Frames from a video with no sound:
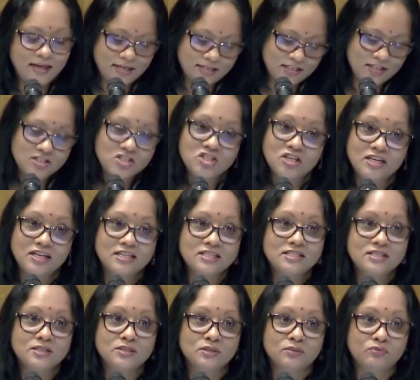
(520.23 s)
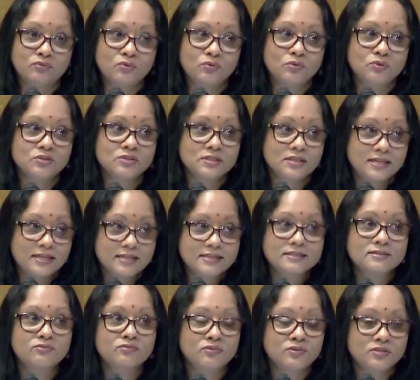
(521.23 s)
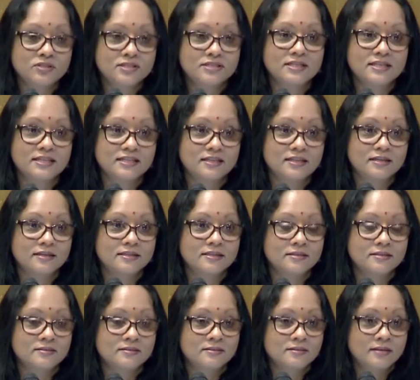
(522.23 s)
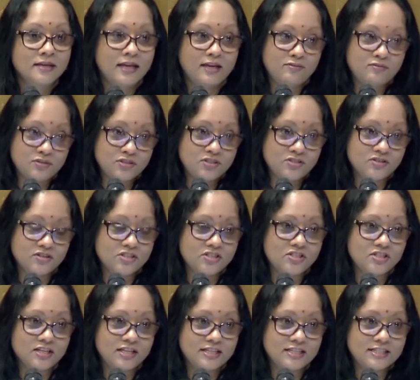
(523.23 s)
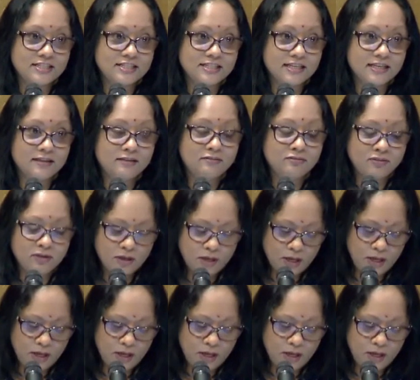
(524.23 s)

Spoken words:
The challenges, of course, is firstly the infrastructure itself.